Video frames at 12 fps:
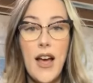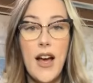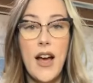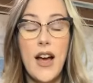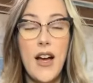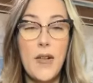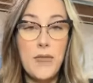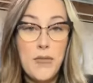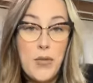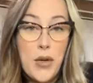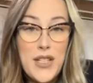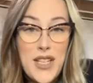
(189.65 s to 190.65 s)

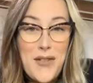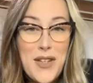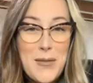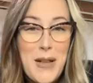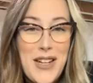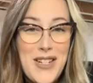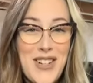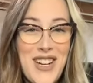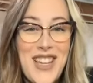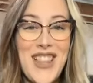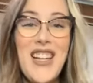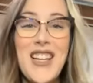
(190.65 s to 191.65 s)
Um, pretty self-explanatory,
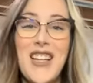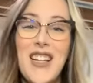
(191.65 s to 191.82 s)
I think.